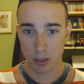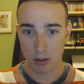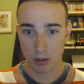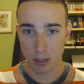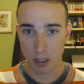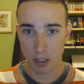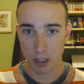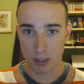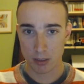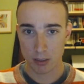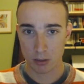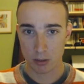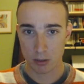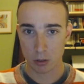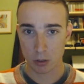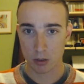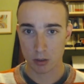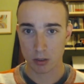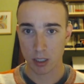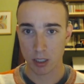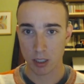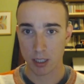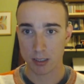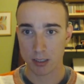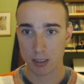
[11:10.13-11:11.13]
takes,
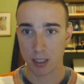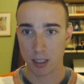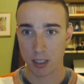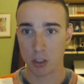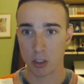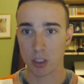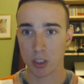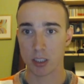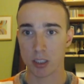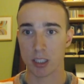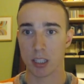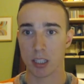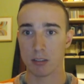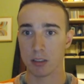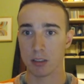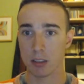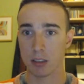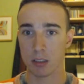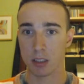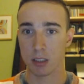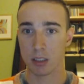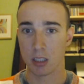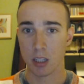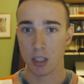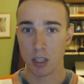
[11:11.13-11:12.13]
rook takes, king
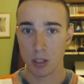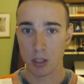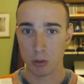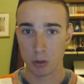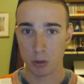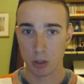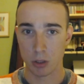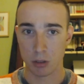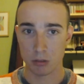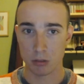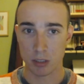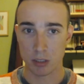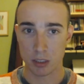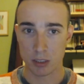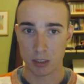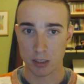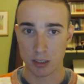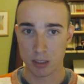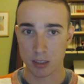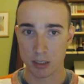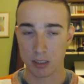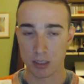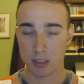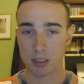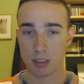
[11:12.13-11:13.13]
g7. You know, there
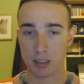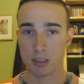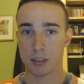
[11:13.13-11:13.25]
is this